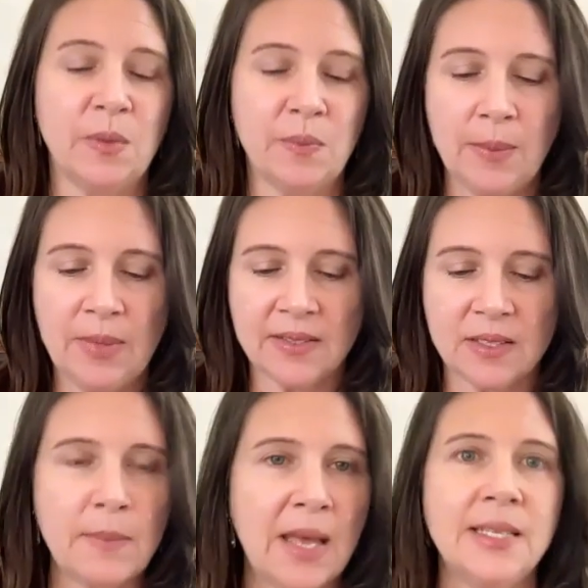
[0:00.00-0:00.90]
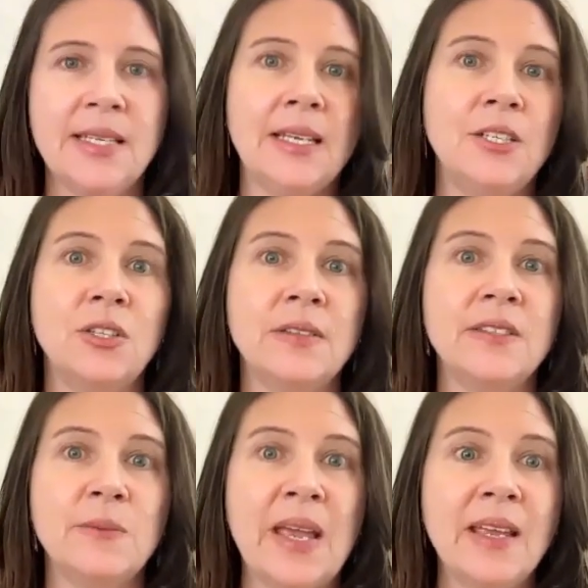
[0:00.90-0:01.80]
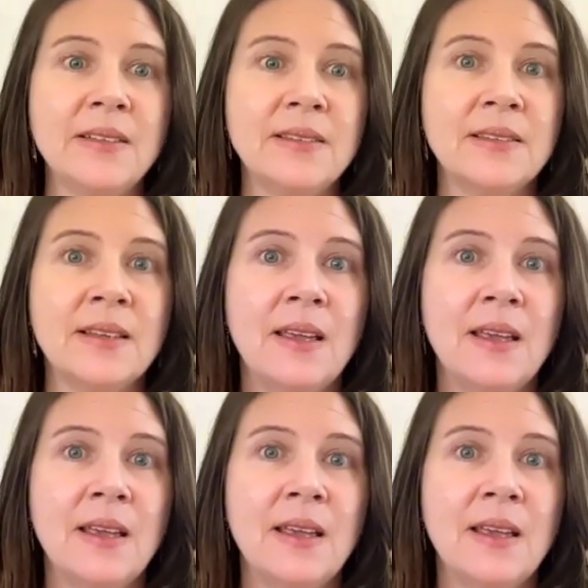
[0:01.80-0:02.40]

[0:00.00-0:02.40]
but maybe it's a meditation space?